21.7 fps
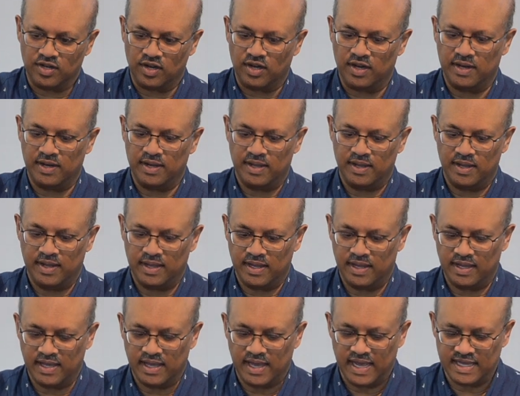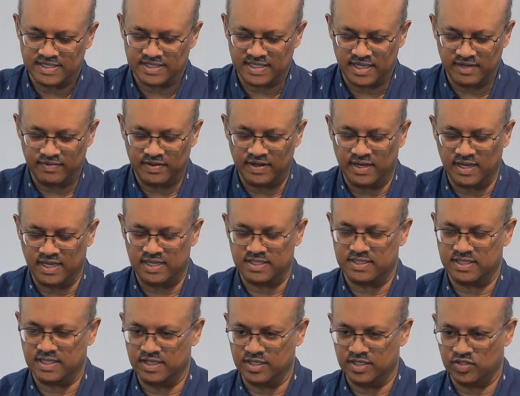that God has given
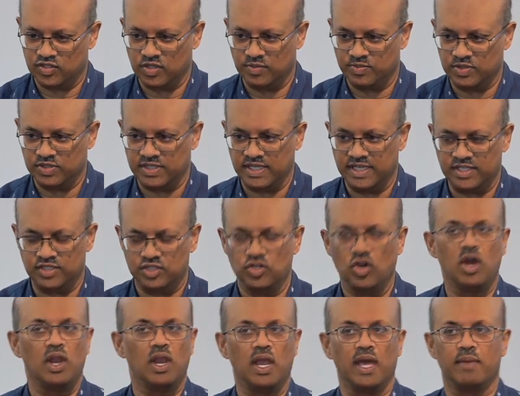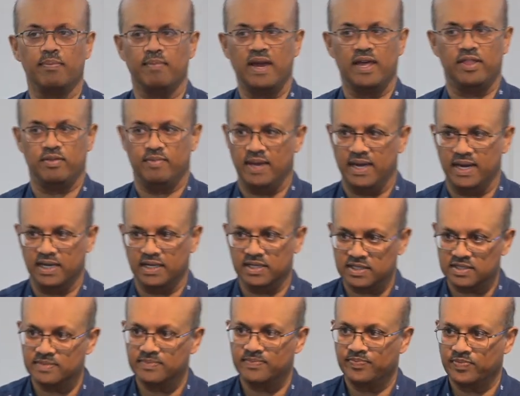us in the scriptures is not like
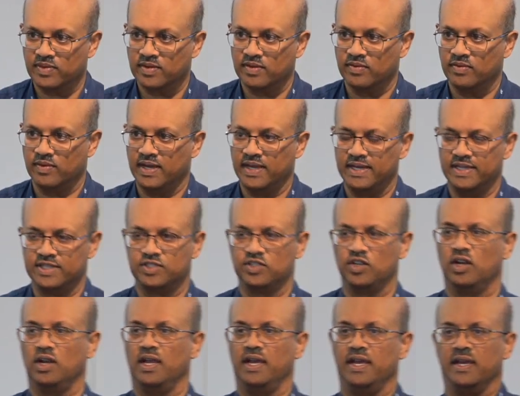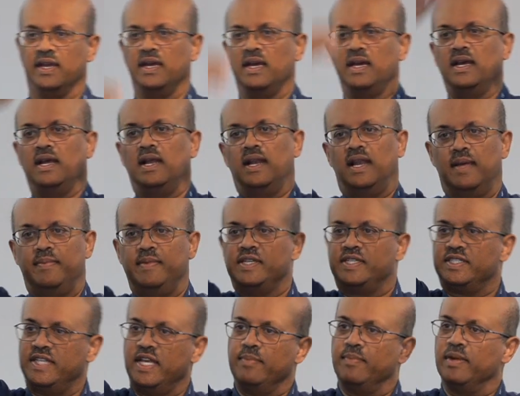mathematics, right? It's not like,
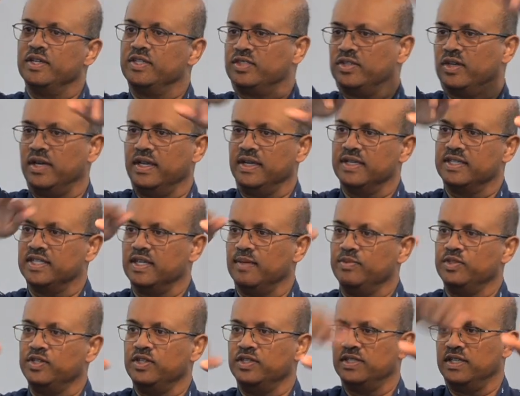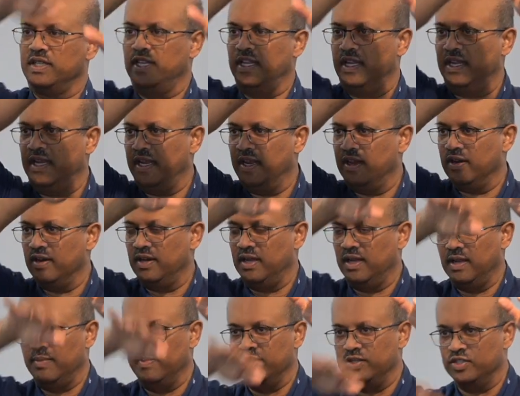let me state my starting assumptions and then
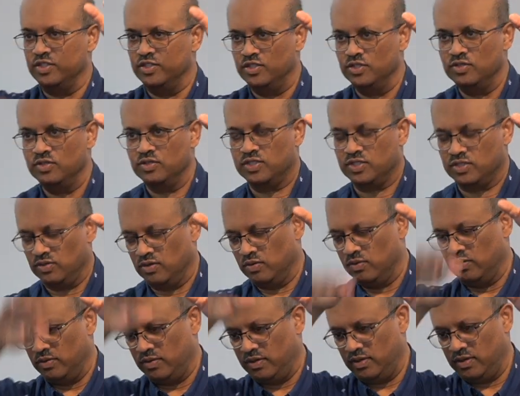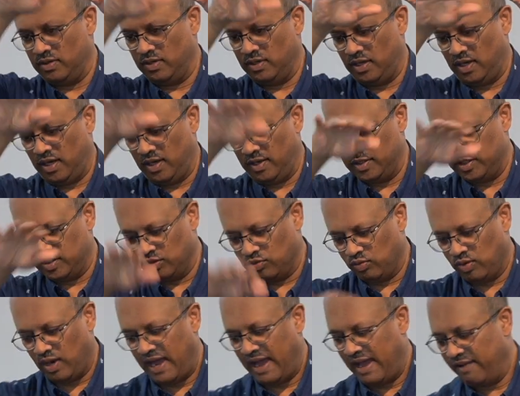here, let me deduce or uh,
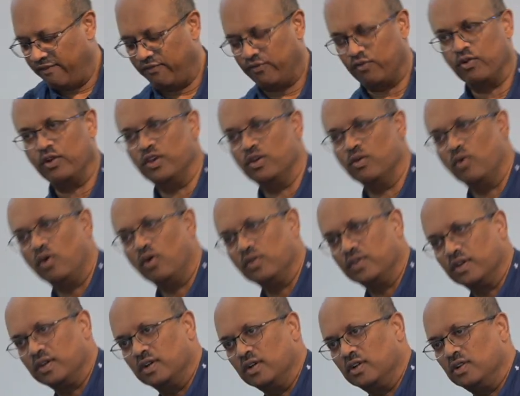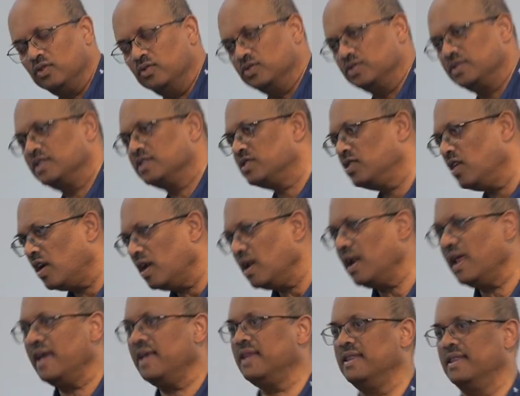derive for you all the conclusions. It's
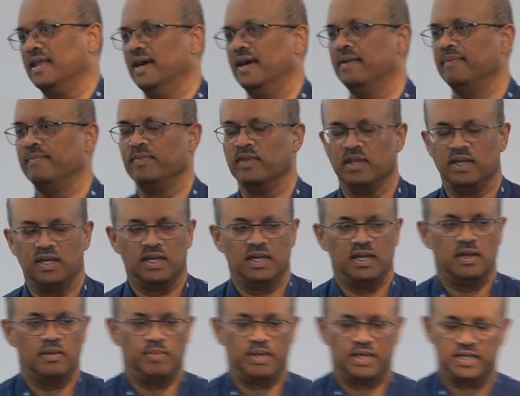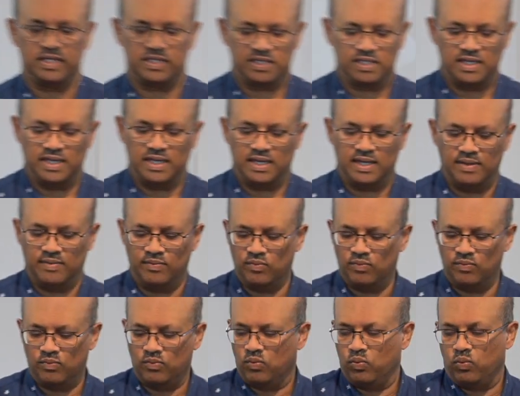not like that because
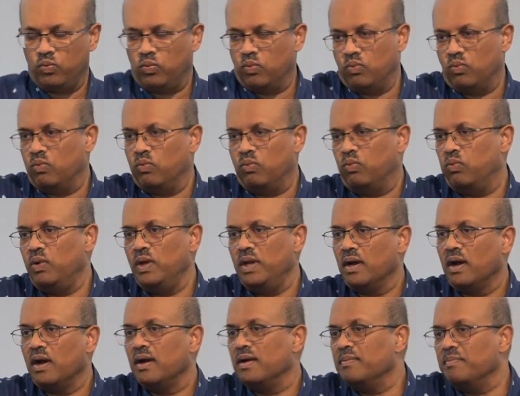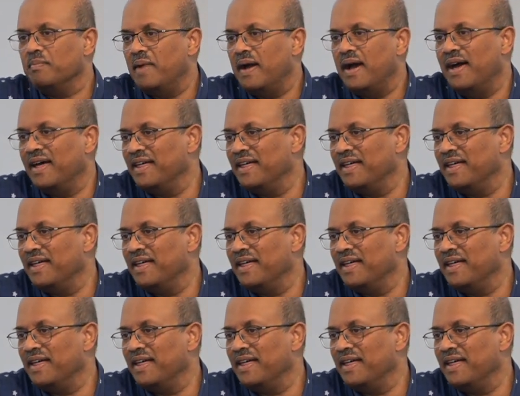we aren't,